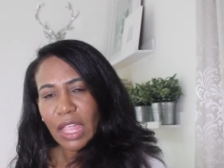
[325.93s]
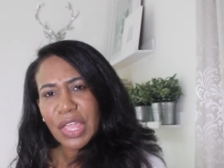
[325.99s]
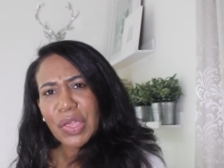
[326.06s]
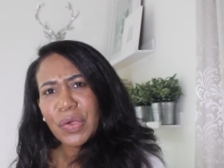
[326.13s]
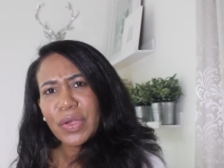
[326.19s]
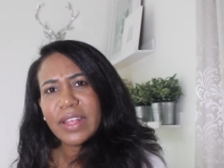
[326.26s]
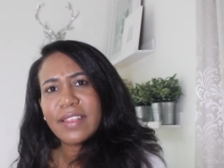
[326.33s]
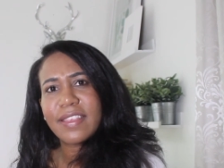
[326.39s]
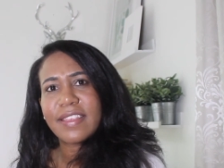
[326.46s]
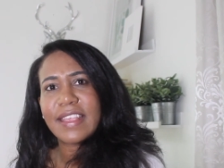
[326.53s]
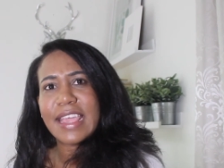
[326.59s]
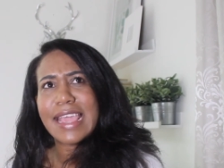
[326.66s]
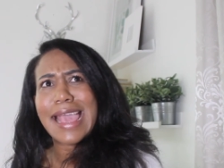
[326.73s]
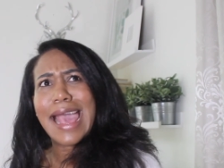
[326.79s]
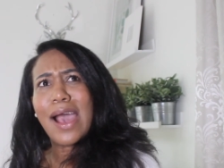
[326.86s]
you can
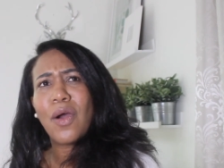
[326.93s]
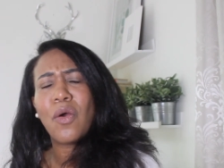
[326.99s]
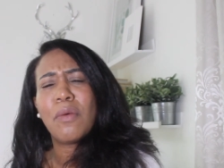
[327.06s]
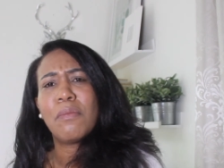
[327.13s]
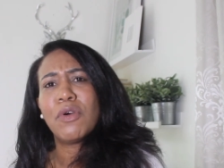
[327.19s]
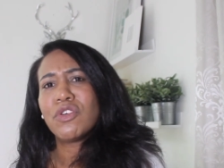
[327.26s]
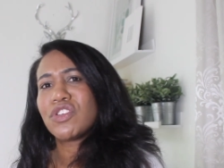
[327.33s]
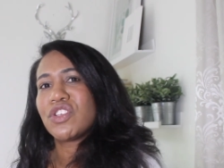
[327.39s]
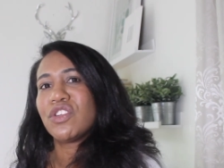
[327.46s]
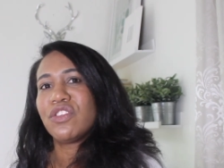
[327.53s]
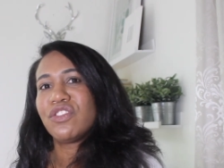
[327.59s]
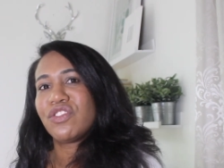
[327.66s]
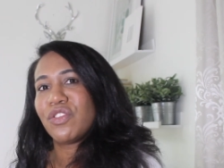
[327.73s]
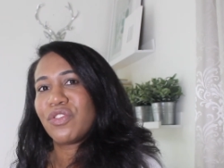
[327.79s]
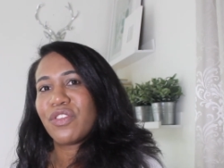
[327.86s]
see how
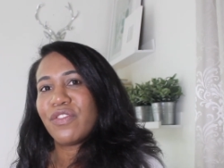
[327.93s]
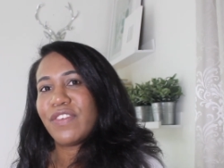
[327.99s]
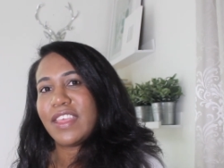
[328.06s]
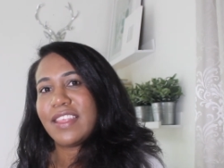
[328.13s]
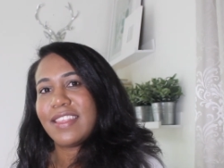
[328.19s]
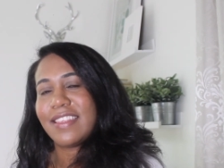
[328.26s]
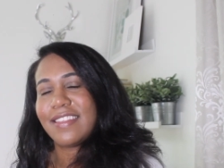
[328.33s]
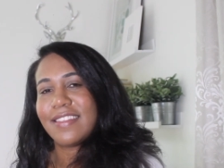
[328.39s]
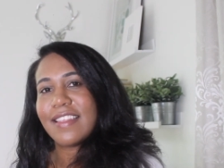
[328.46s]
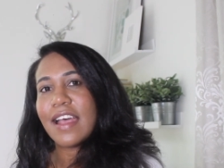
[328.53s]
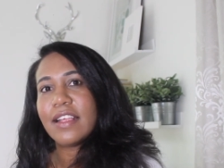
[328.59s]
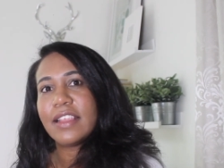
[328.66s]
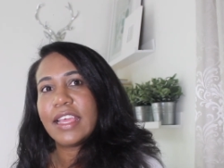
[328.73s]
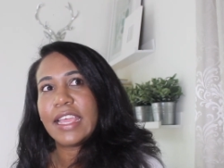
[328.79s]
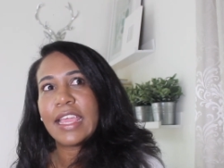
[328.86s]
emotional Joseph is. It's
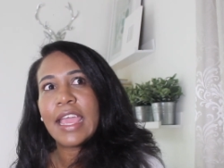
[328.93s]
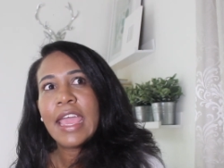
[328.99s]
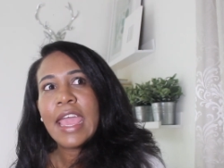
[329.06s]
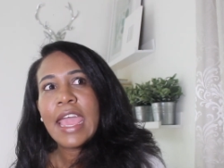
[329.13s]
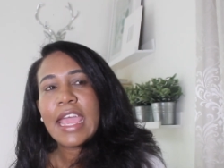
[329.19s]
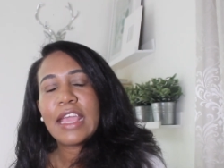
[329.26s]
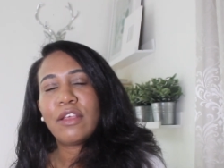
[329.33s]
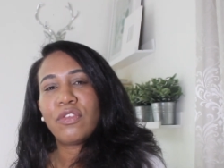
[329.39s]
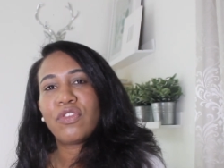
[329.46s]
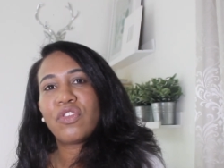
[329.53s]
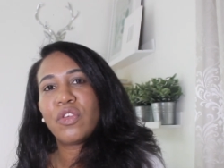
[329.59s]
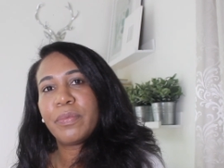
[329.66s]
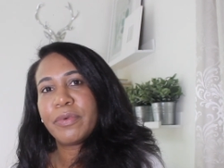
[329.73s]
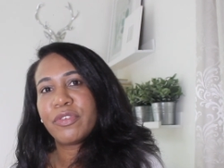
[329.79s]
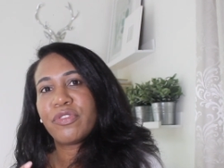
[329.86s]
not like he's
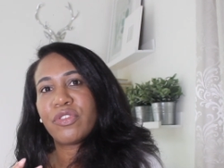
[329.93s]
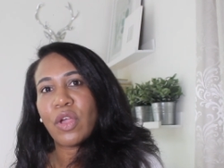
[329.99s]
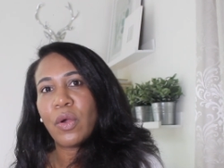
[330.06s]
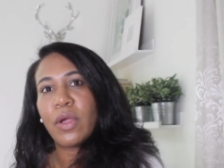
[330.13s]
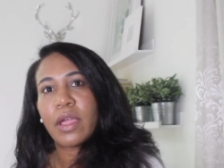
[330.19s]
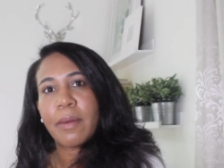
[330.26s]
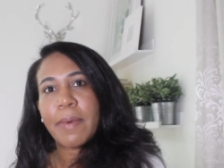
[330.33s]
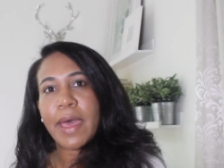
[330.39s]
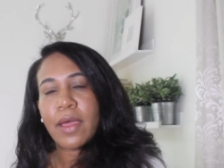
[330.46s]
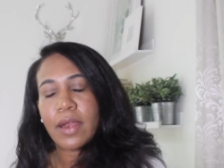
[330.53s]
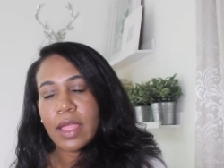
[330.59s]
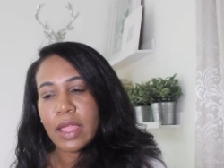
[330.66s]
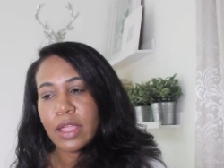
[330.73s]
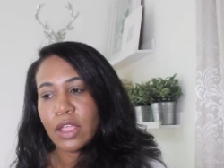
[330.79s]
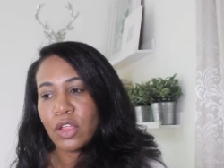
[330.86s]
super stoic
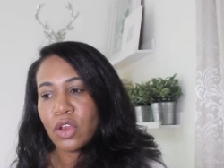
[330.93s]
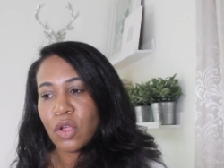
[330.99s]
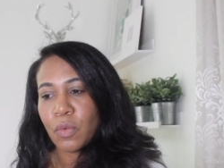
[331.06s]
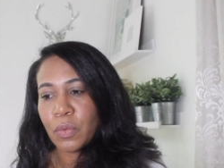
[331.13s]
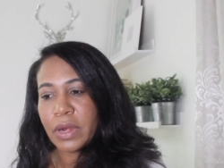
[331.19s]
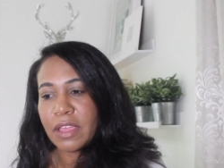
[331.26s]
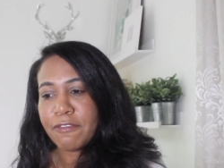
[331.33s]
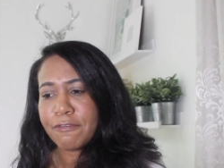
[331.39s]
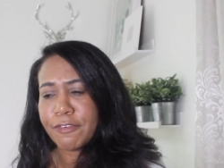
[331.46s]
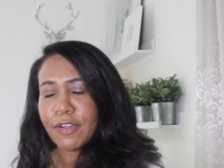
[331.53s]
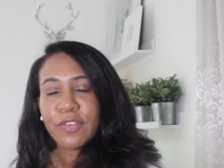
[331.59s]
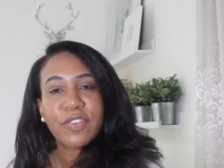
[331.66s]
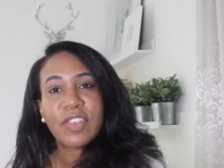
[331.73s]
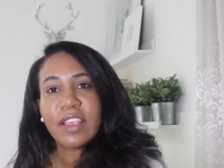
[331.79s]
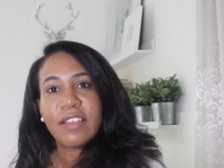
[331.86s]
about it. You know, when he
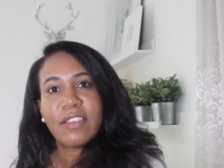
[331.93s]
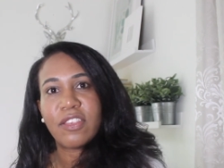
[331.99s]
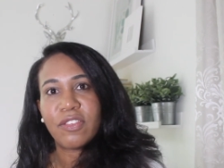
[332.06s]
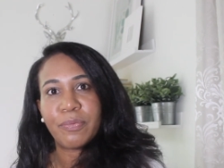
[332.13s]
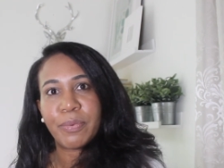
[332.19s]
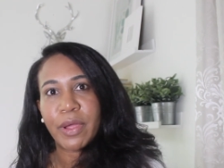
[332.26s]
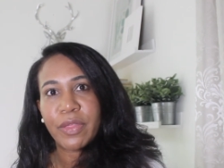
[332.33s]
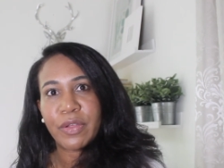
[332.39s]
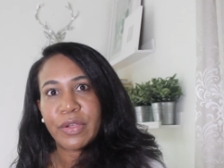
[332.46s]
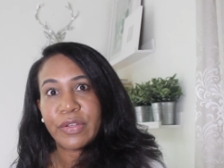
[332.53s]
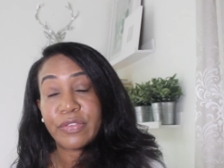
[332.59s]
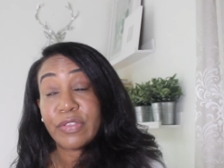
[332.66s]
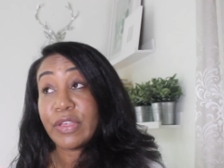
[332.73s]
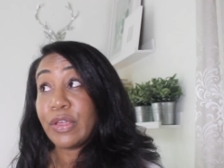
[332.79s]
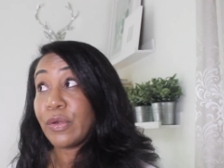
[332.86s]
first sees his
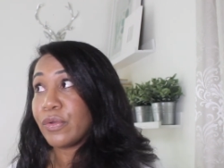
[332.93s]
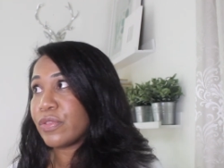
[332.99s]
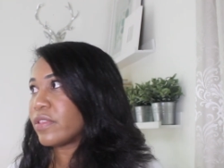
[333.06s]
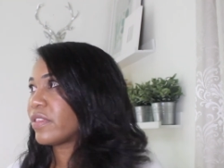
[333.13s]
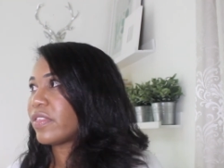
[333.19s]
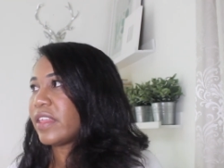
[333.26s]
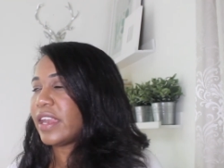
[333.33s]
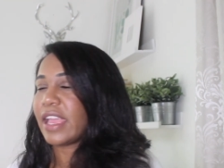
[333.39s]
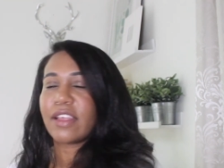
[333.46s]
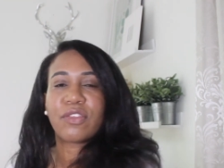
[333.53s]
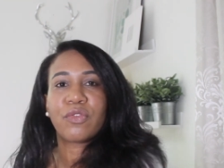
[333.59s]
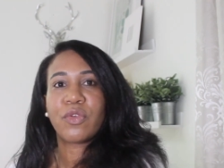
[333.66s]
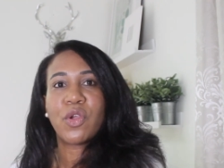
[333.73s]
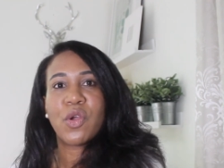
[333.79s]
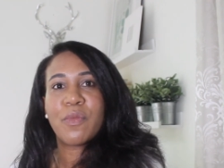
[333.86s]
brothers, he goes into the
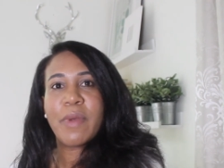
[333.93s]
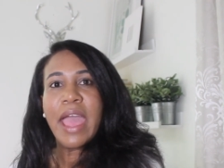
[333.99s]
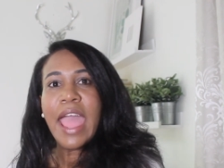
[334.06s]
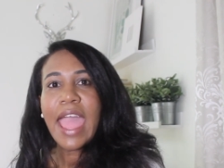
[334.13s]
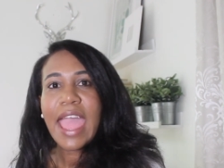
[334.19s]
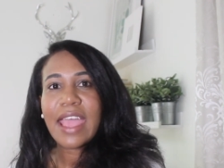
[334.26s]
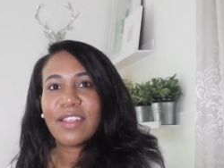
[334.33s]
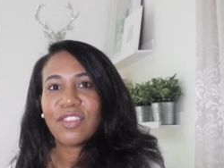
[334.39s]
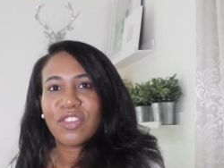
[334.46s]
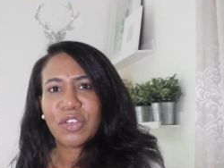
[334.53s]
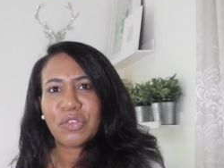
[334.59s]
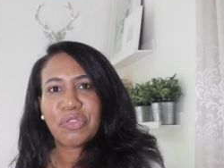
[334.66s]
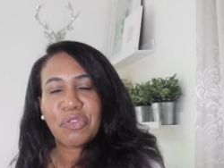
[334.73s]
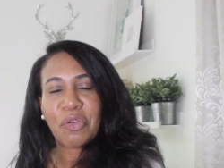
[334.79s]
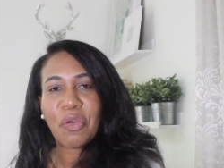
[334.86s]
next room and
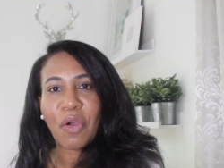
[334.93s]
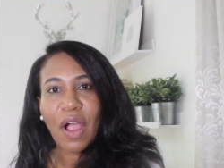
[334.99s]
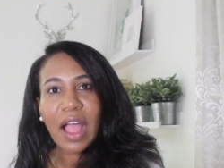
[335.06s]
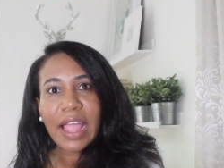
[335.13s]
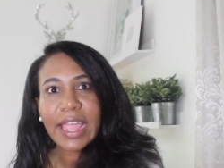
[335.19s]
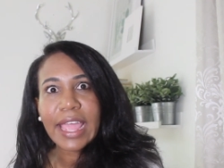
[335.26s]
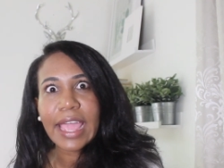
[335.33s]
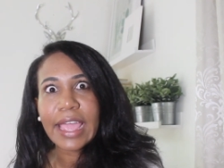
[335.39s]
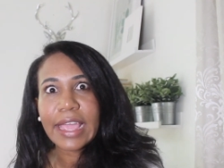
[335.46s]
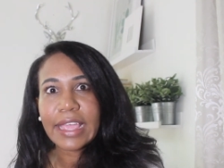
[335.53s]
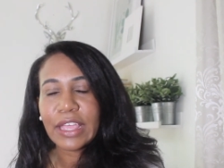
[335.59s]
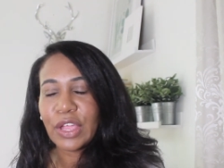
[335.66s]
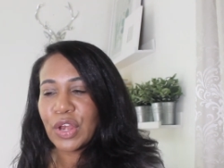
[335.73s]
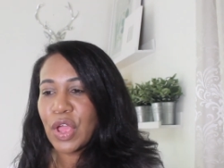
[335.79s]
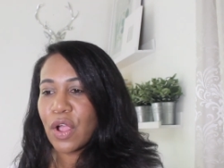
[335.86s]
starts
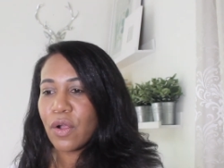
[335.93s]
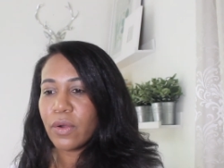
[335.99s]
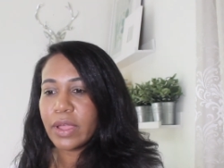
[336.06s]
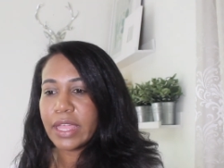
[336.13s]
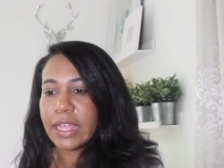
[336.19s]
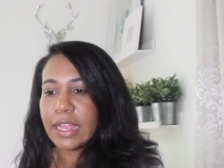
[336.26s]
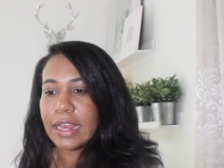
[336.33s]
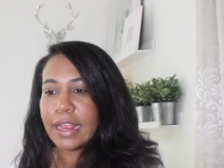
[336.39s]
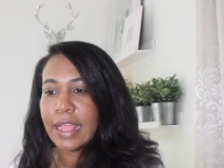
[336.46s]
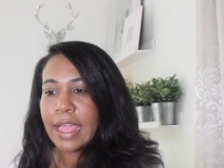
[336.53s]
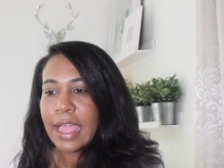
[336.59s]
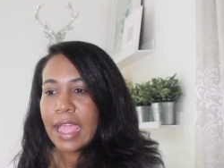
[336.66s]
crying. You know, it